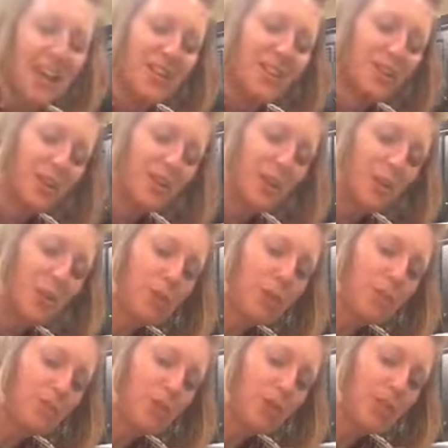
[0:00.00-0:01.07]
So you can put
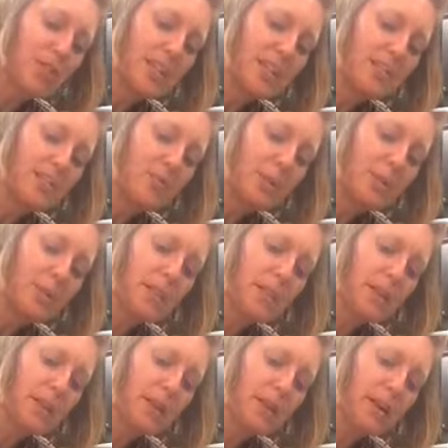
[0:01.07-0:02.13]
some tortilla strips
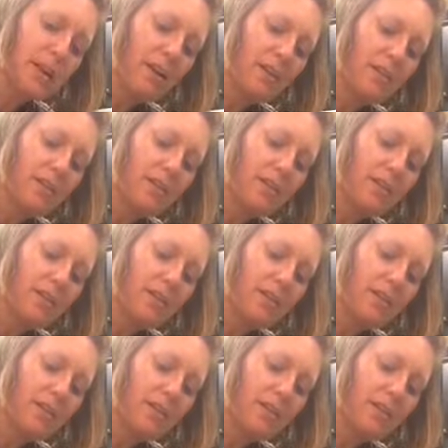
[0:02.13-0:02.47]
in here.